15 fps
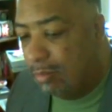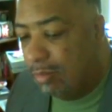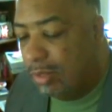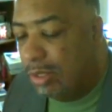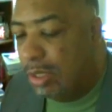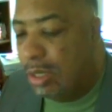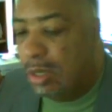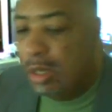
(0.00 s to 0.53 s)

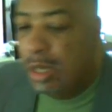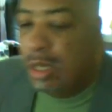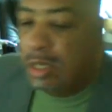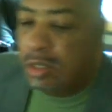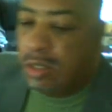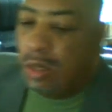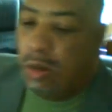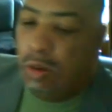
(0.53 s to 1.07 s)
You know,
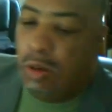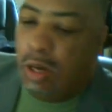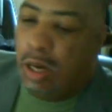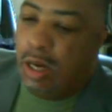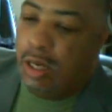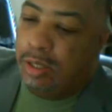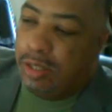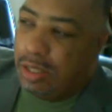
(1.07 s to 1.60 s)

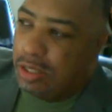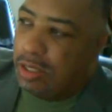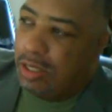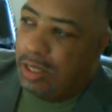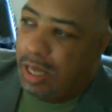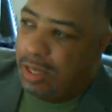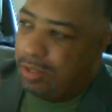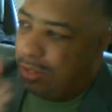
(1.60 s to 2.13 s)
so there's
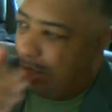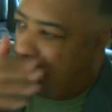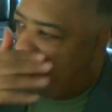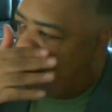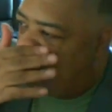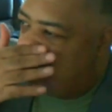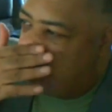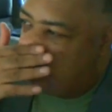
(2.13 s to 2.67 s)
another
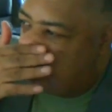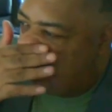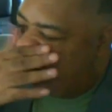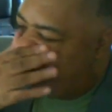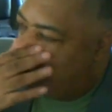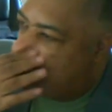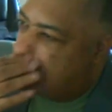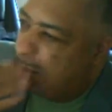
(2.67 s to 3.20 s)
instance
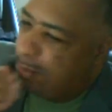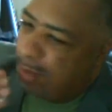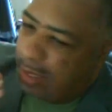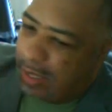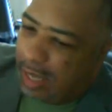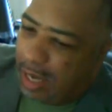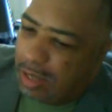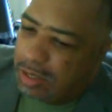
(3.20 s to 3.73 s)
of
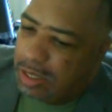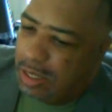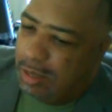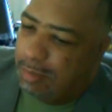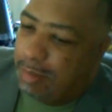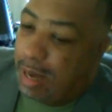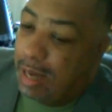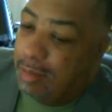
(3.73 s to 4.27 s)
somebody else in the
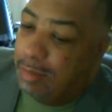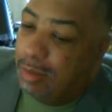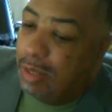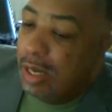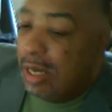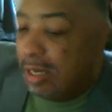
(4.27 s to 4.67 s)
Bible.